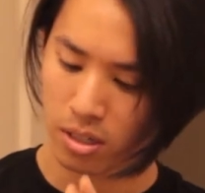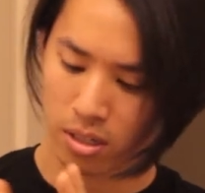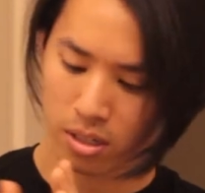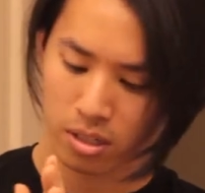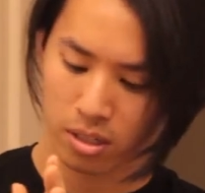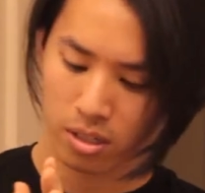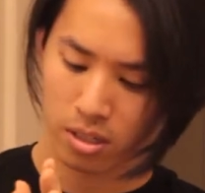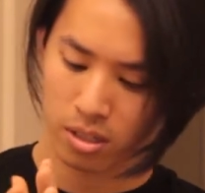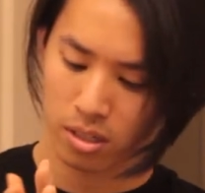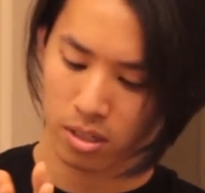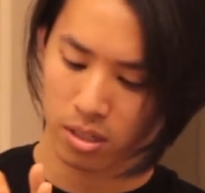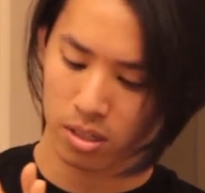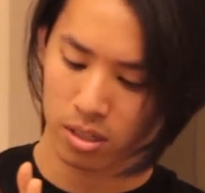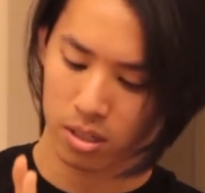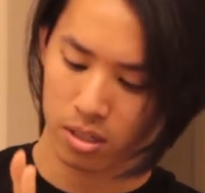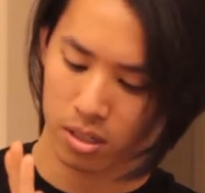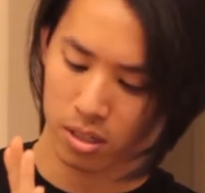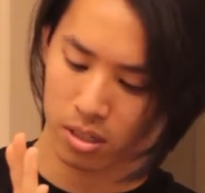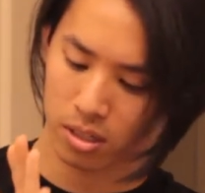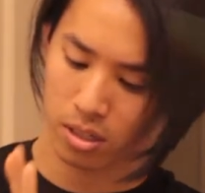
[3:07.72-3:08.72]

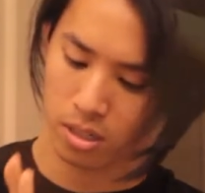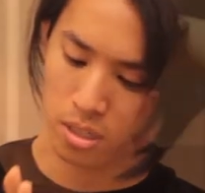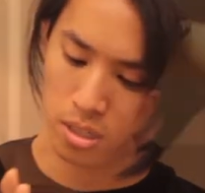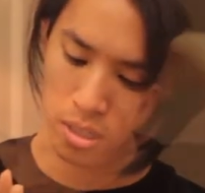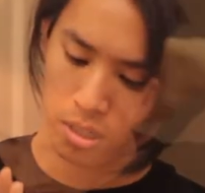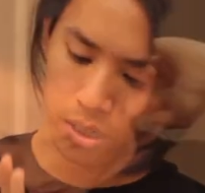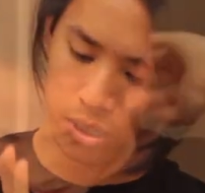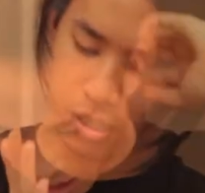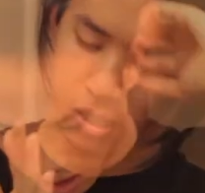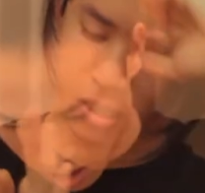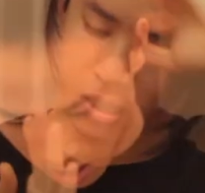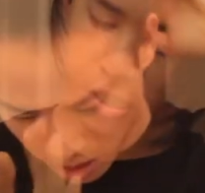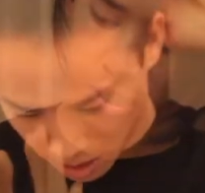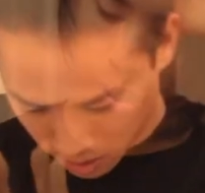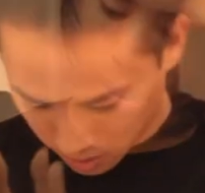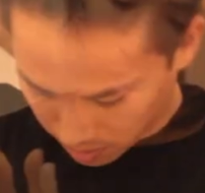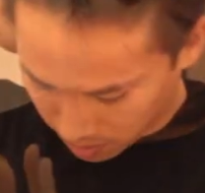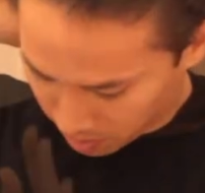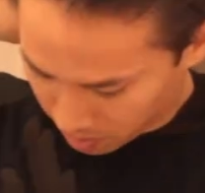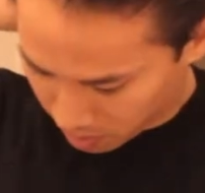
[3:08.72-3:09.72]

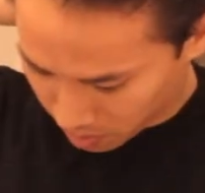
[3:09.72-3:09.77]
(silence)